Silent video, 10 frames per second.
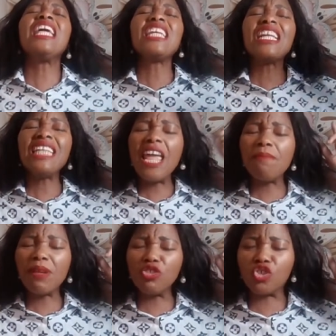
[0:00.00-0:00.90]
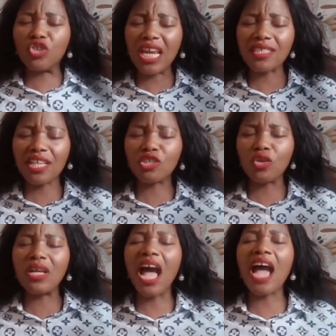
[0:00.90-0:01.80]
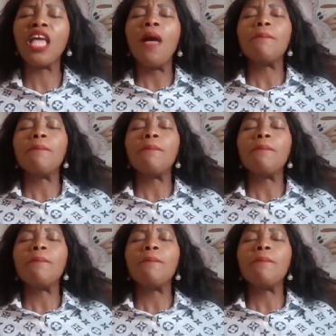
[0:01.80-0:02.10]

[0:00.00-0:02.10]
In the name of Jesus, oh God,